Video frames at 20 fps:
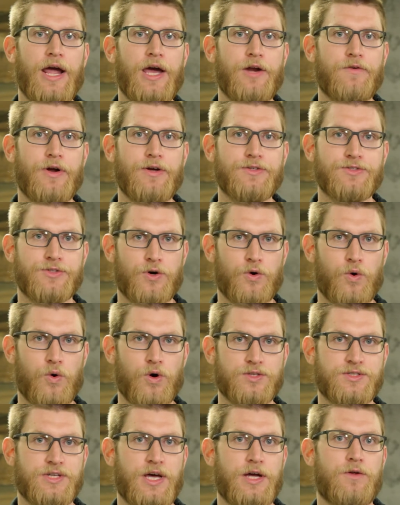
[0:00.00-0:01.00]
handrails and a
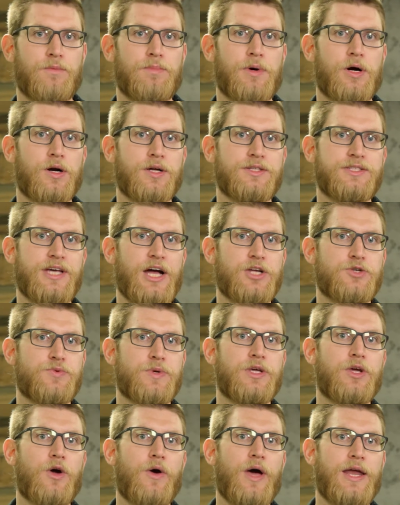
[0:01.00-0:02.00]
horizontal bar attached,
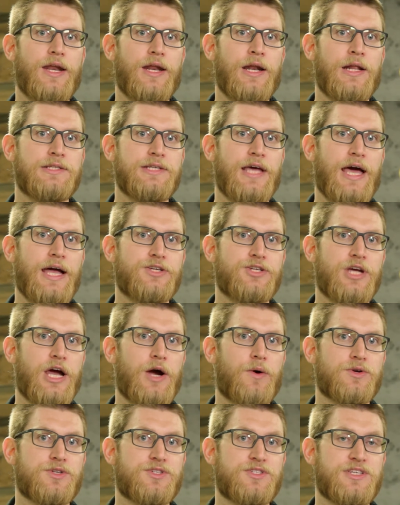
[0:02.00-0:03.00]
we can go ahead and attach
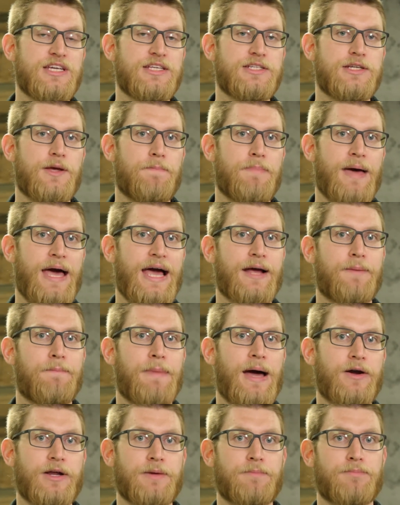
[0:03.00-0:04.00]
our seat back
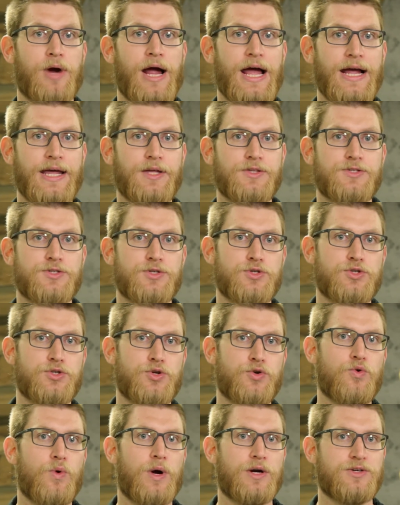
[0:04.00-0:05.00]
mounting brackets
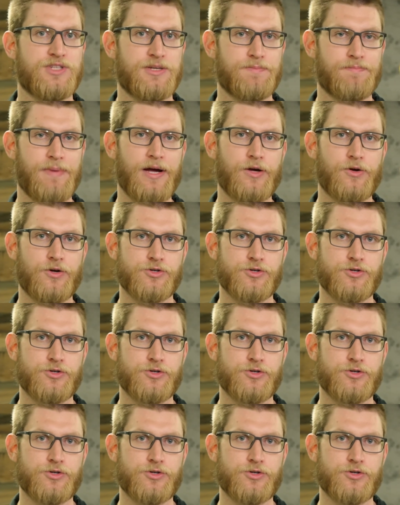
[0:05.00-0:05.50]
to our seat back